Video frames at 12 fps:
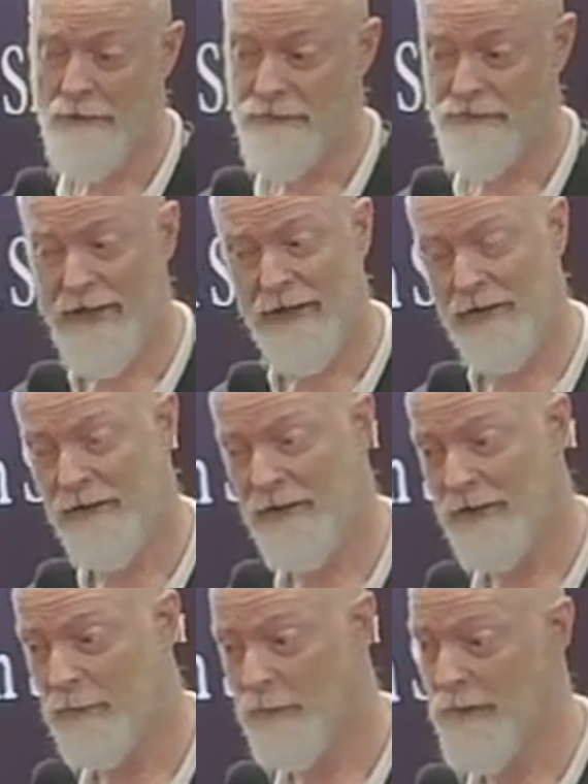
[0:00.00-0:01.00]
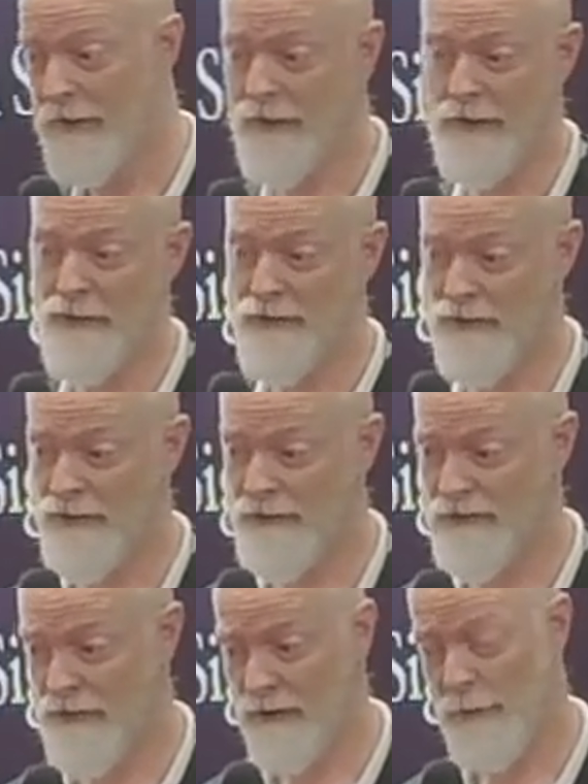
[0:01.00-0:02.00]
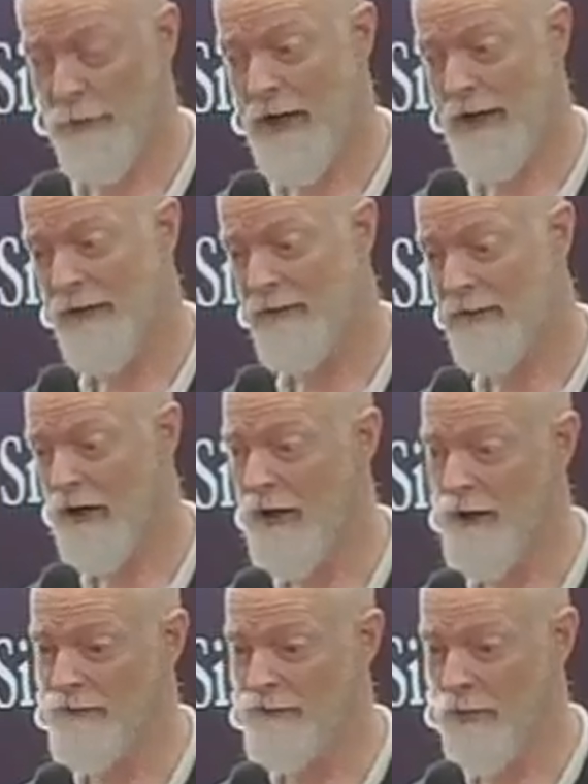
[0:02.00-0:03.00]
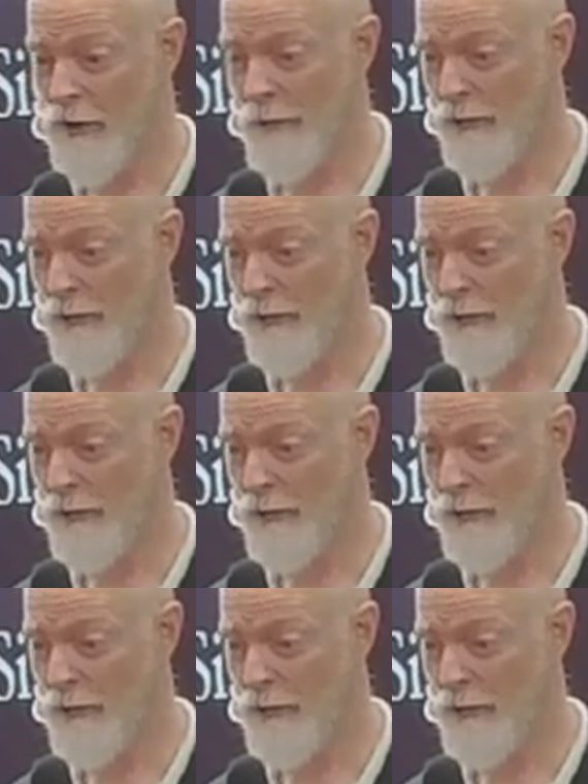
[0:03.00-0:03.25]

Secondly, we introduced a new product, our strobe